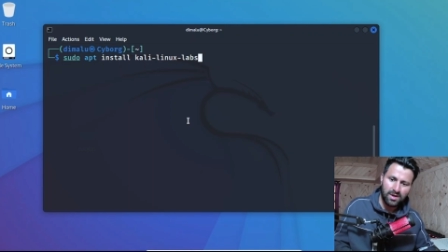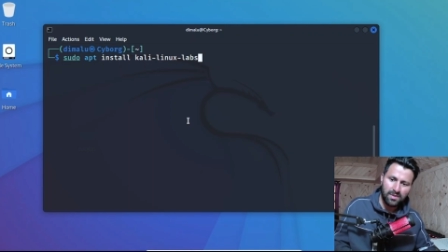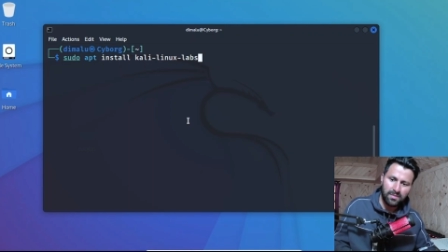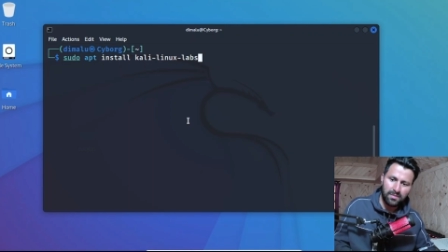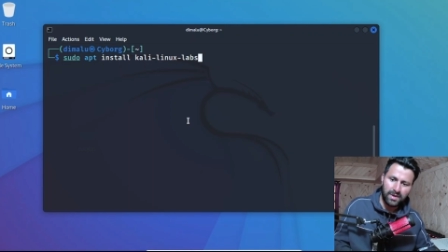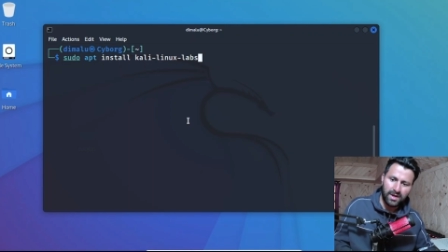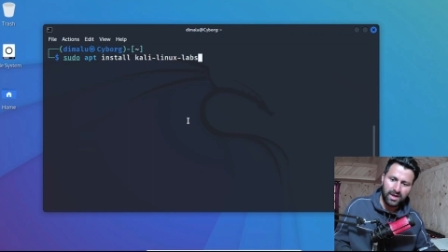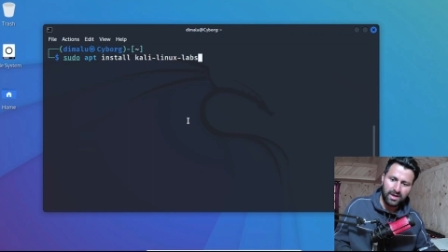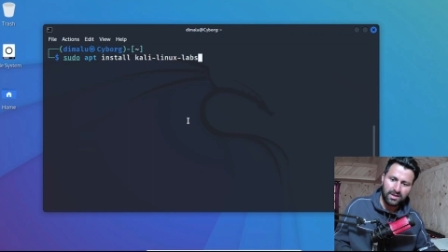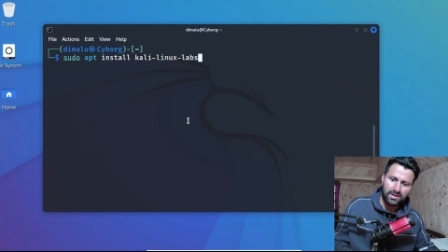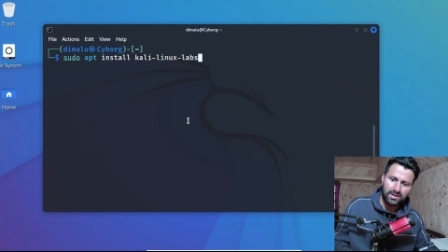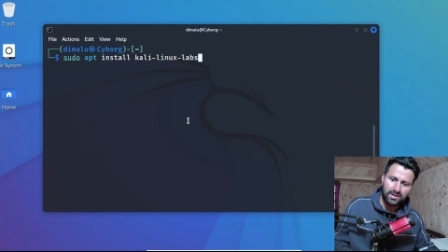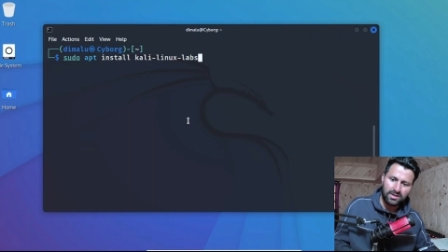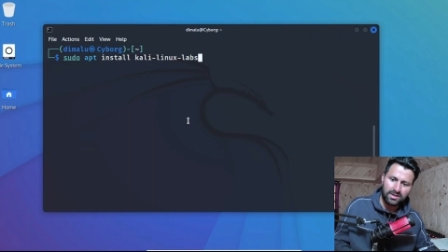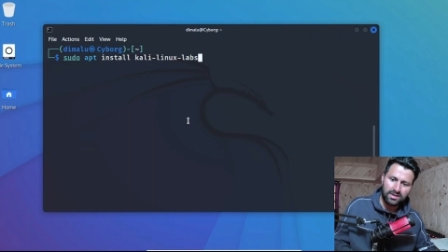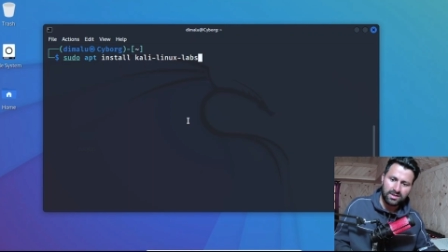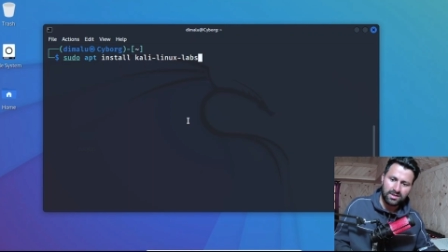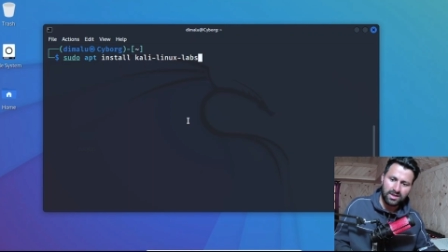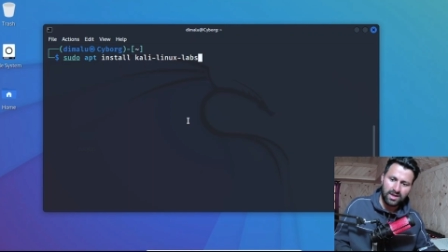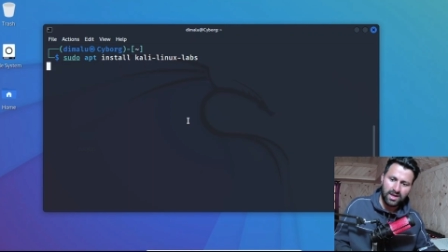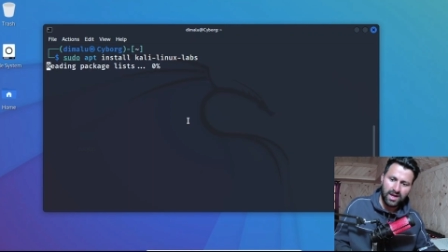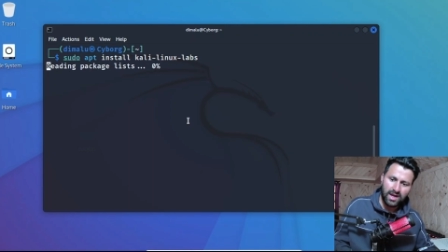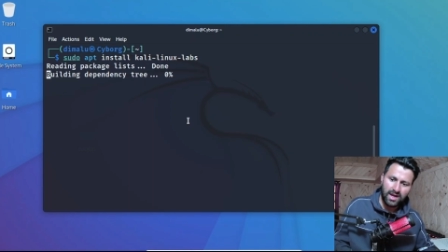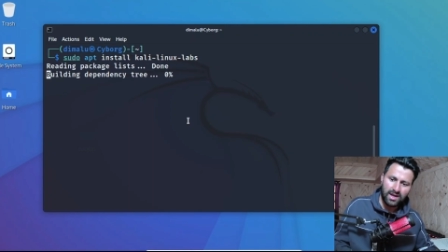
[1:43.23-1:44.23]
Press
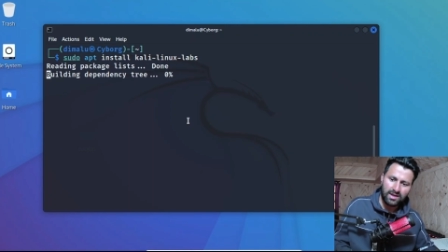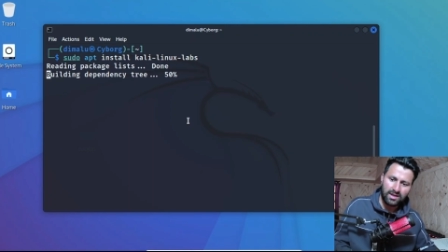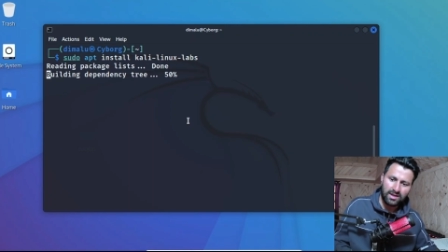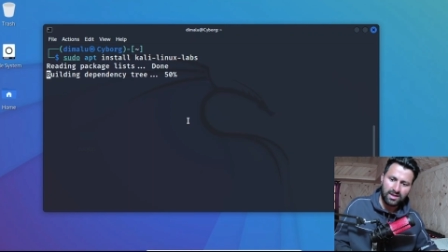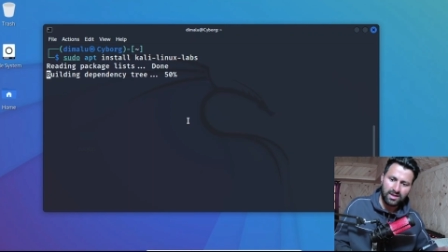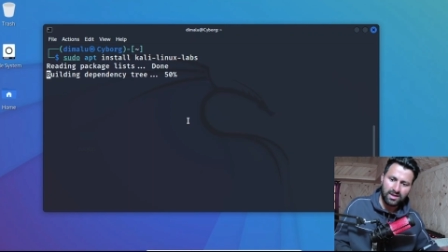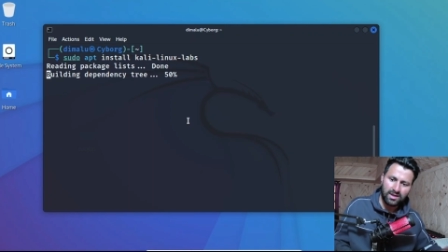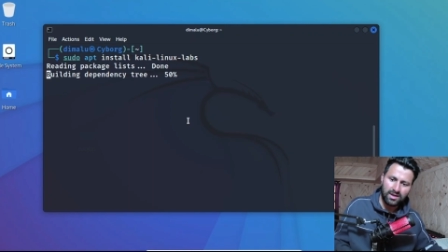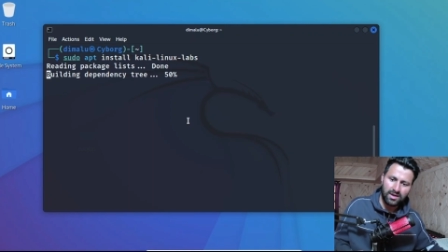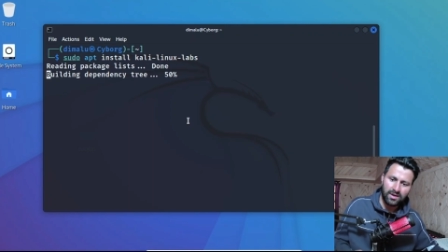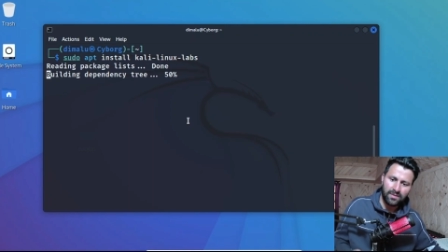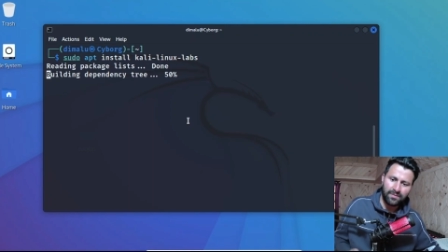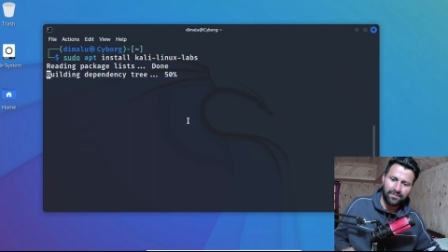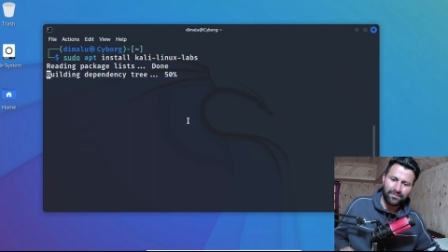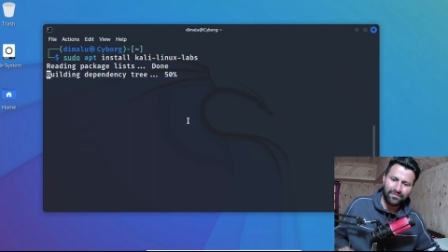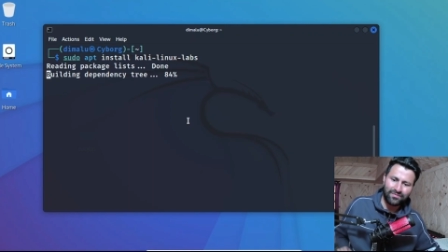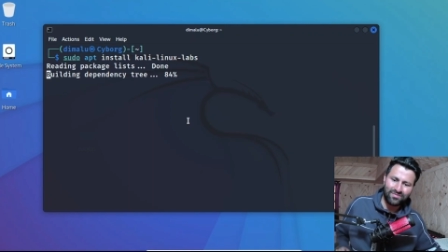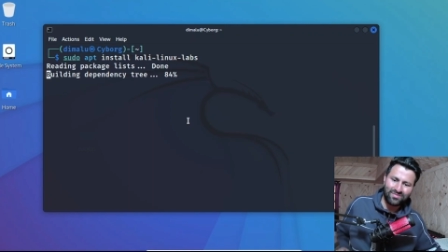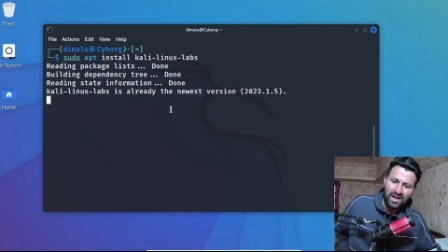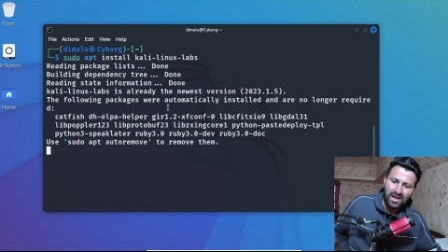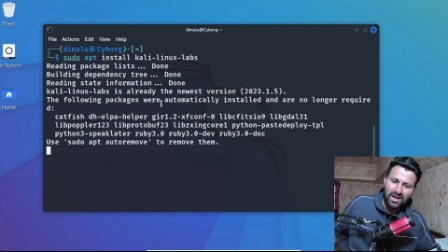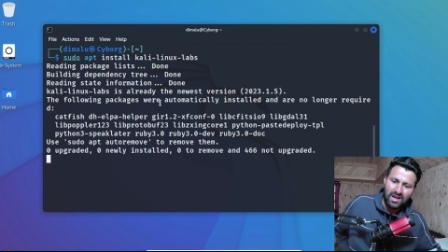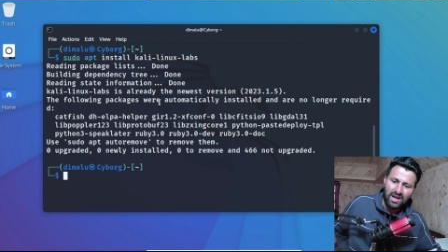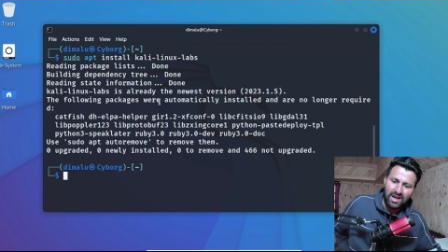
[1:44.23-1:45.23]
enter.
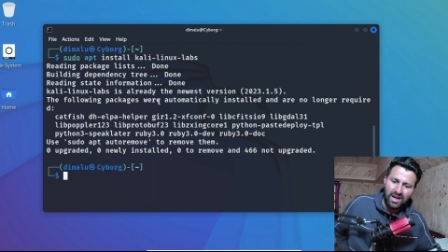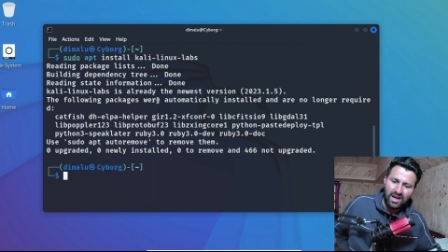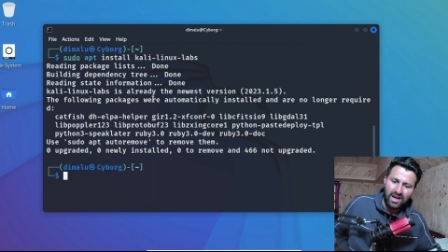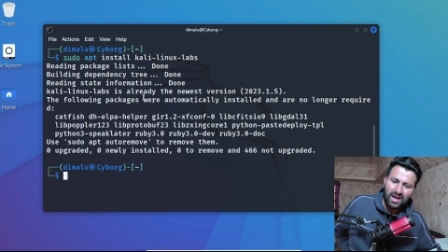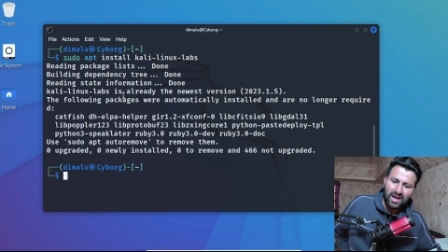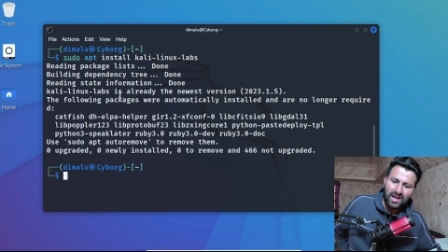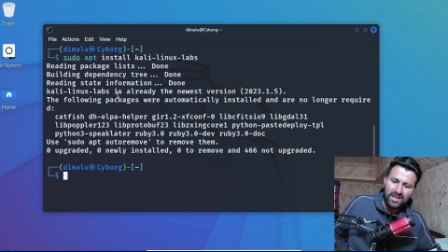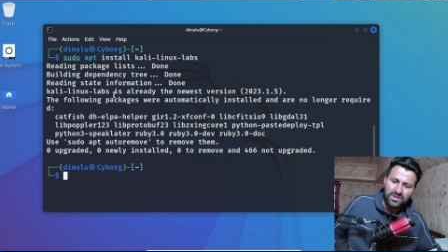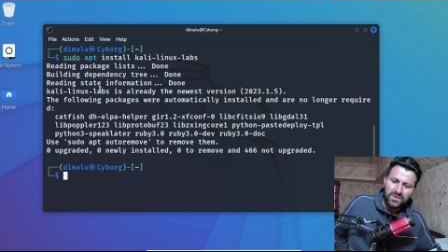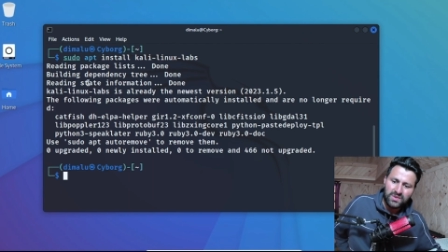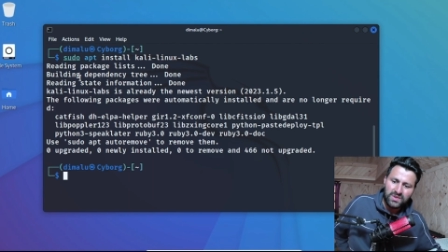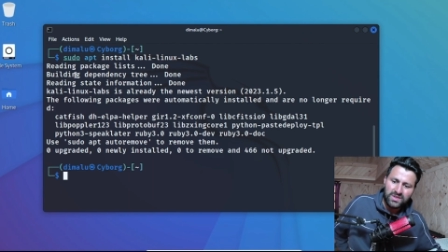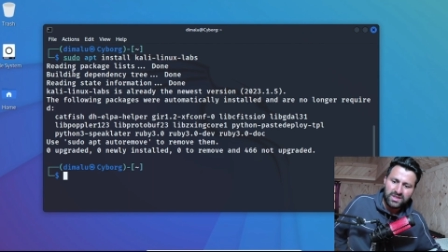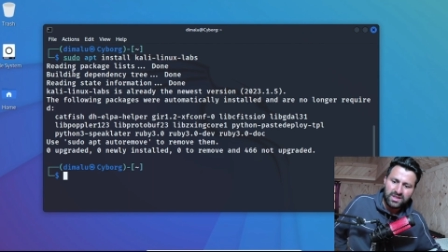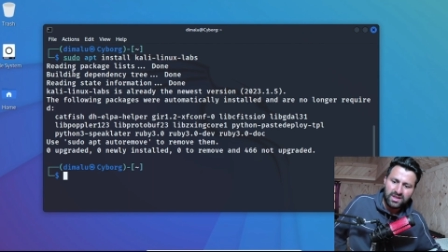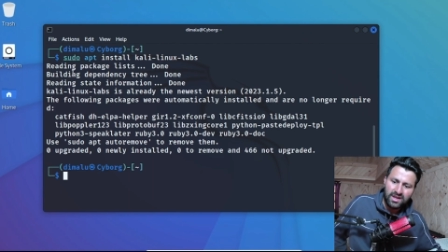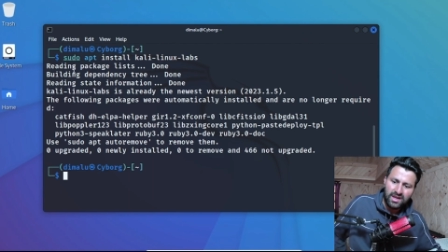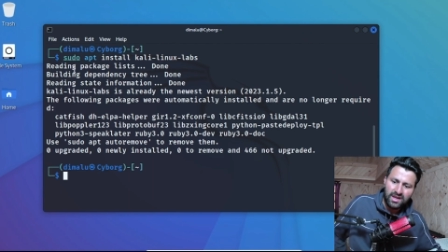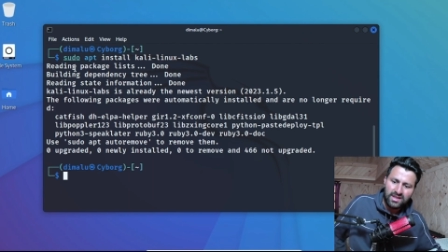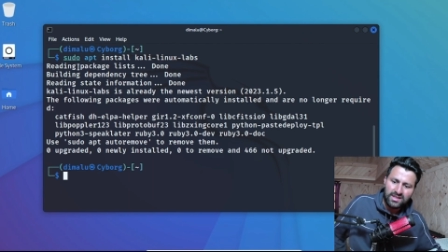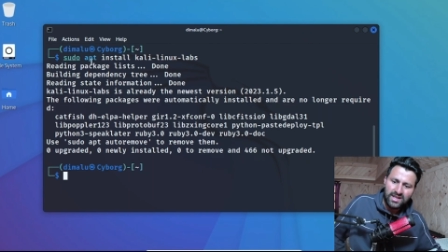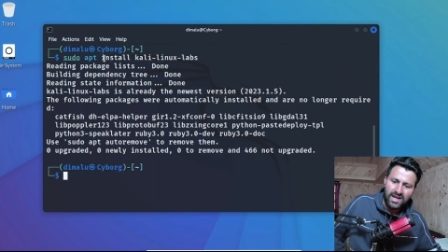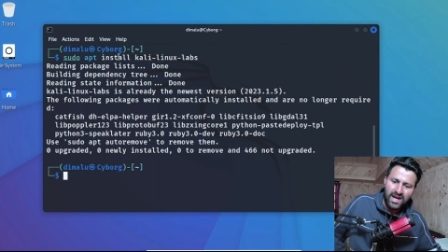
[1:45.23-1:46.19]
As you can see guys,